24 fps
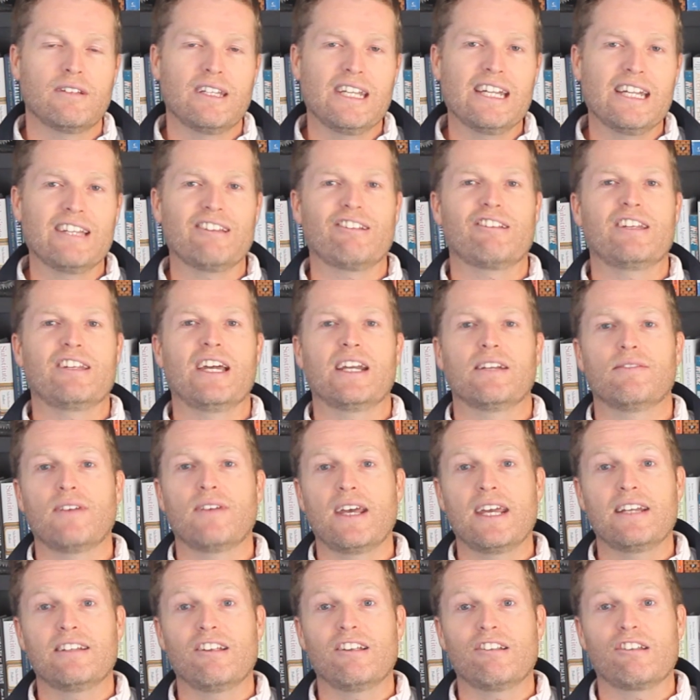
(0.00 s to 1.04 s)
instead of
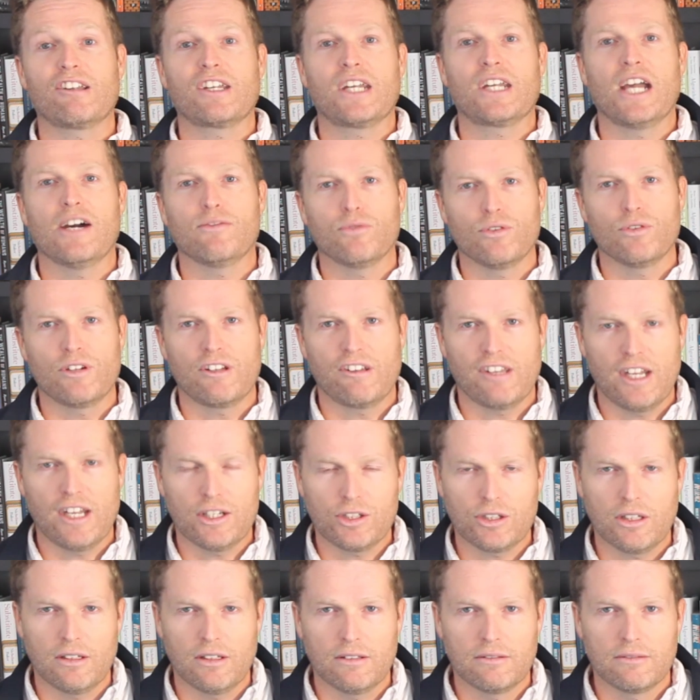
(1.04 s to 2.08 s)
a discovery
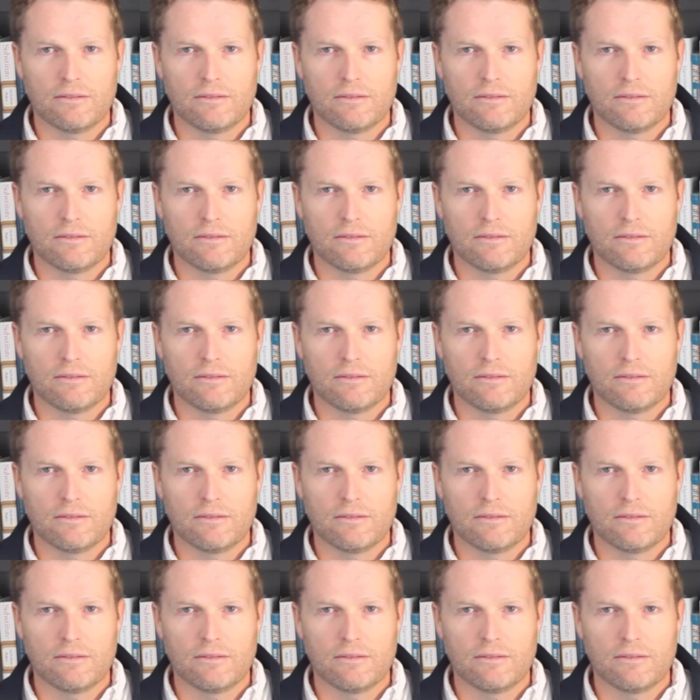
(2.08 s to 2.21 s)
session.